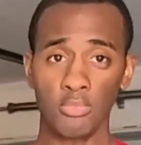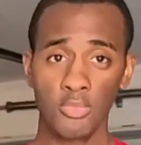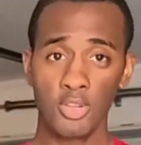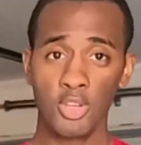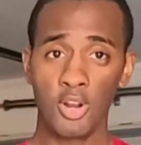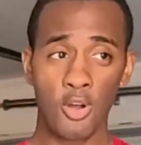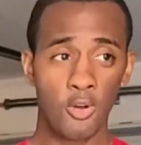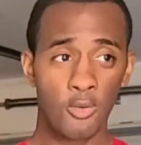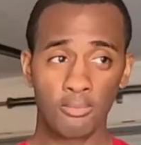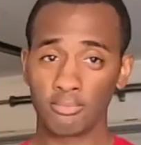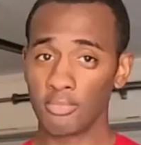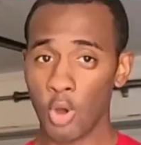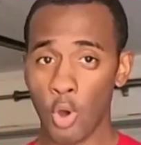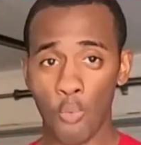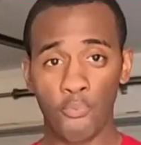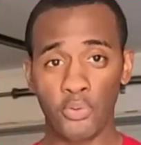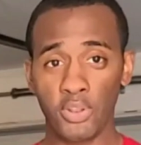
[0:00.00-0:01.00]
you know,
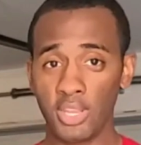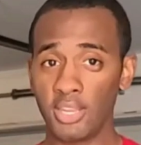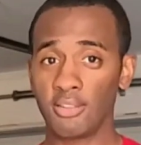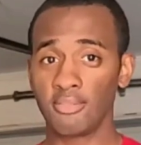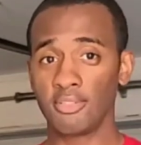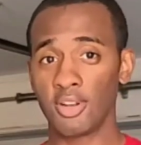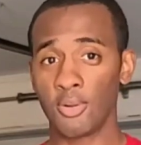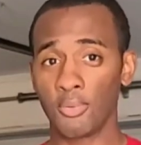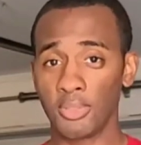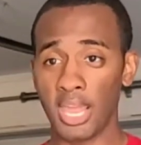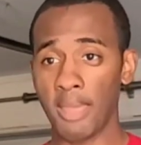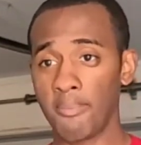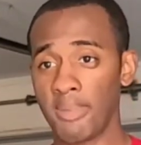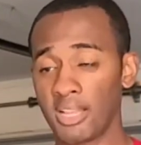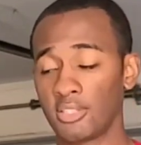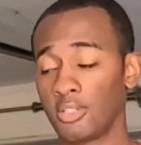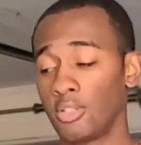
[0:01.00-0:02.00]
hopefully, you know,
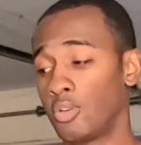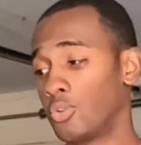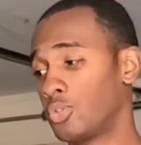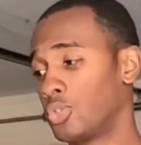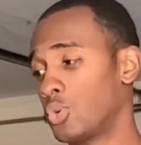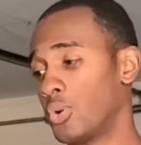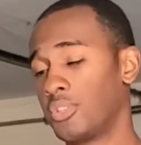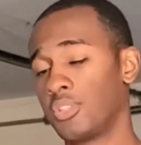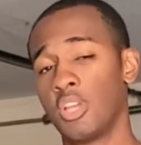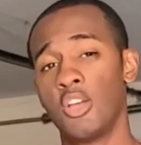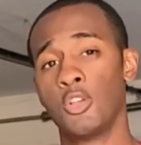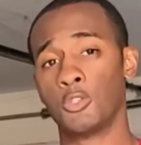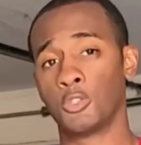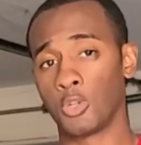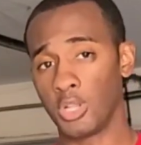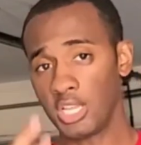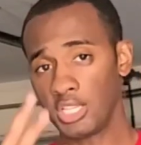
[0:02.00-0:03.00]
that makes a little choice.
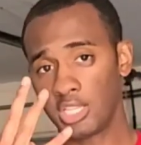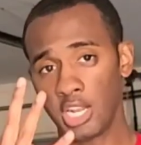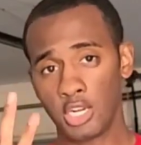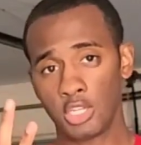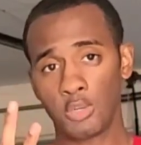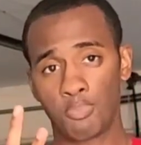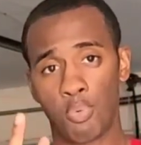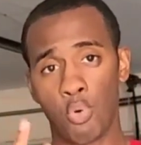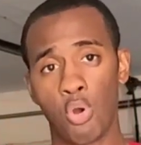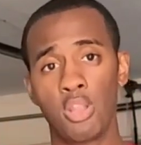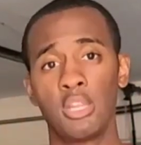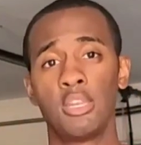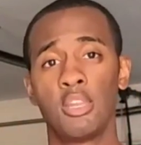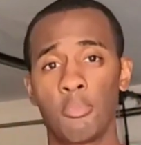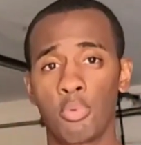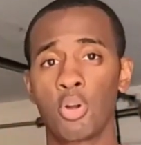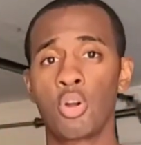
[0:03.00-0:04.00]
So let's get into
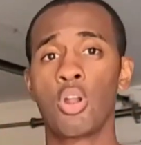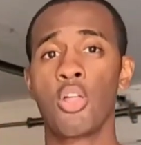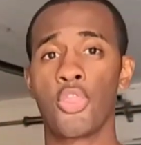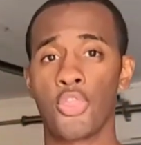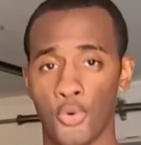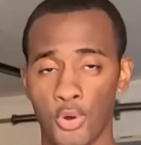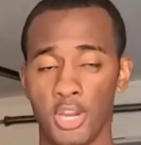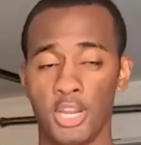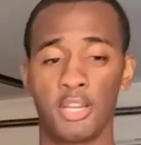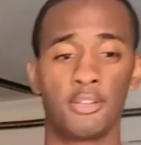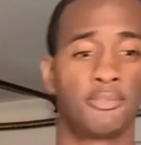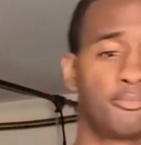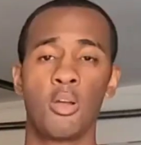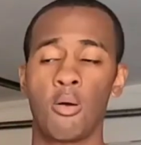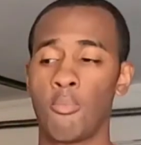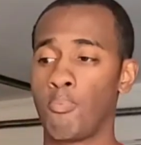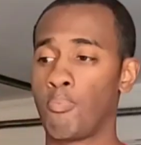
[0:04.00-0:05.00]
point number 3.
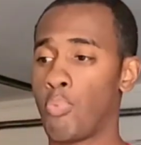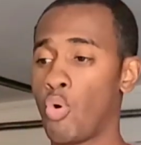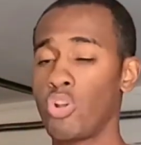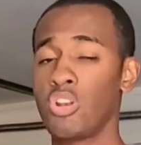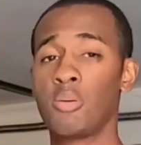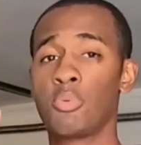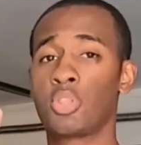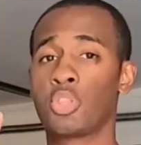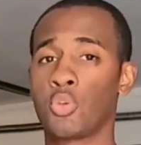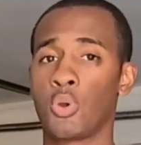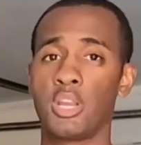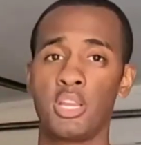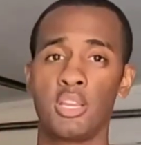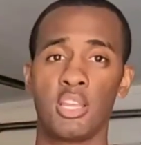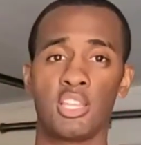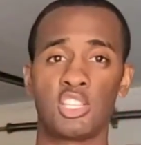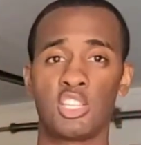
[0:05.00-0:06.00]
Point number
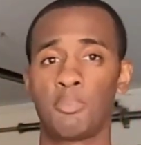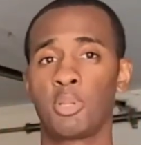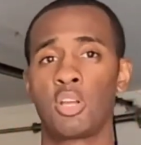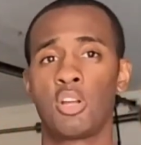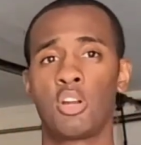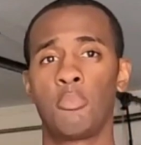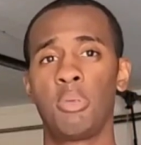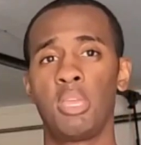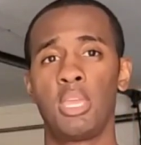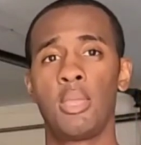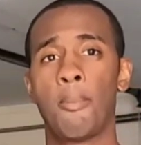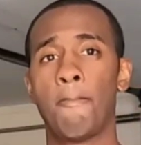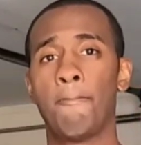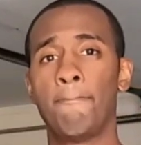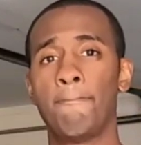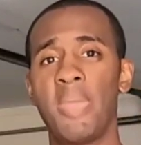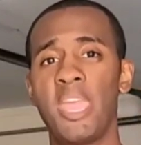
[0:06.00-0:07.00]
3 is simply going to be
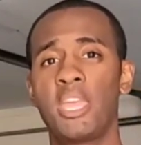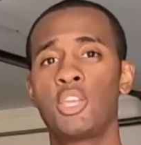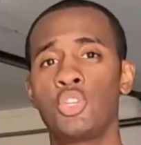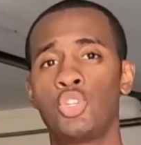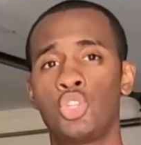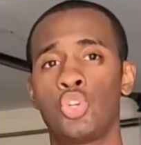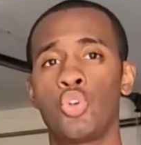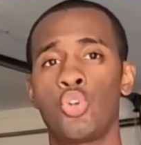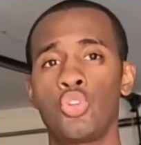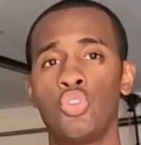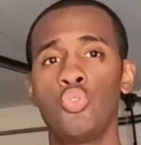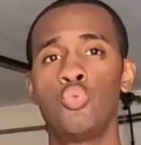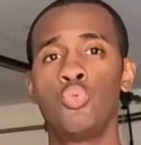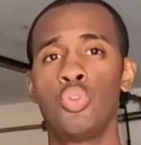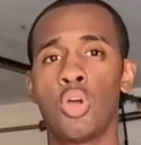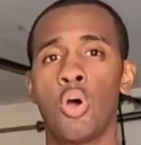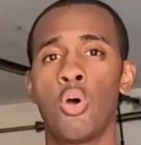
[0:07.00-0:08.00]
making sure
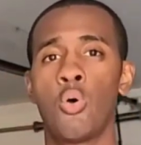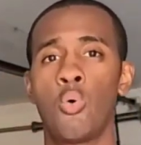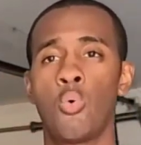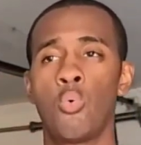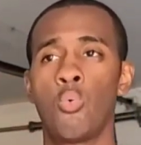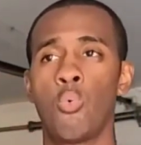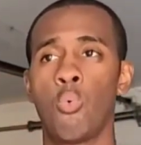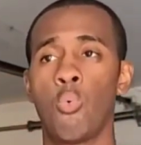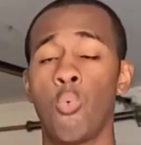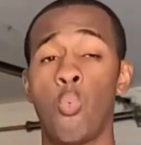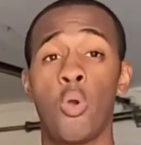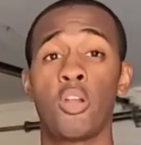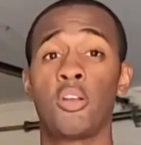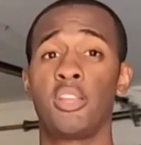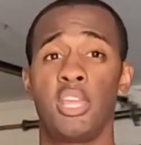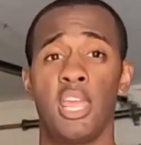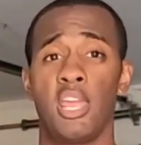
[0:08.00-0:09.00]
you know
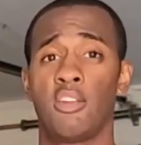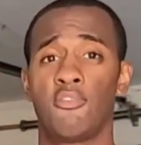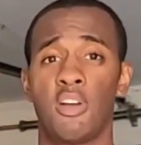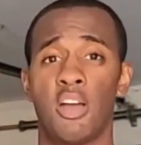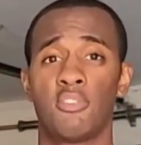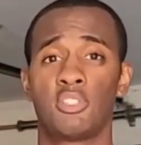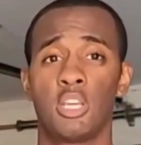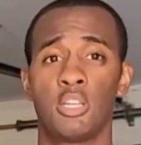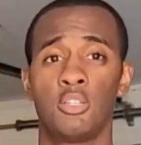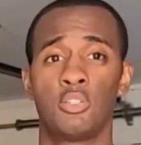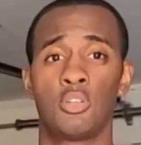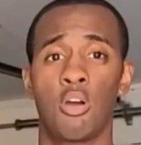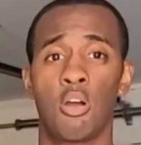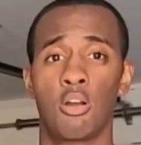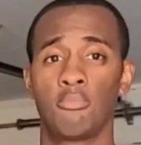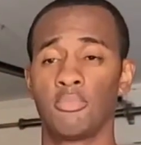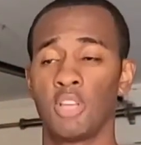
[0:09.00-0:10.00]
where the E85 stations
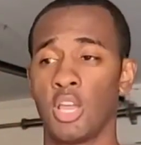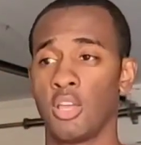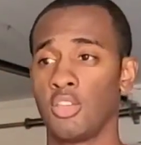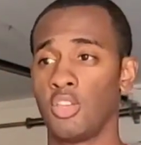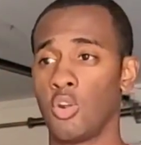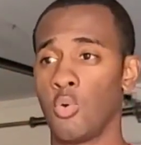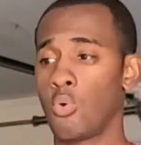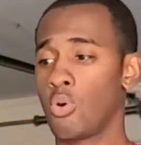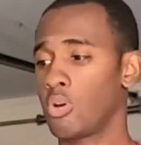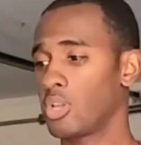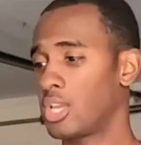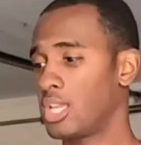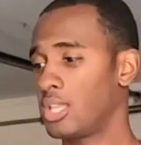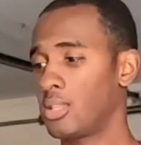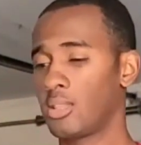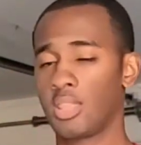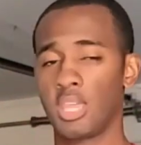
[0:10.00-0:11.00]
are. You don't want
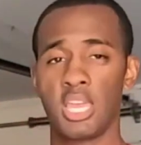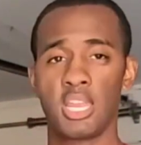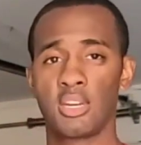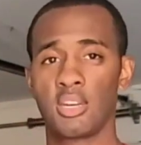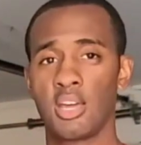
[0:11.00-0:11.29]
to get the thing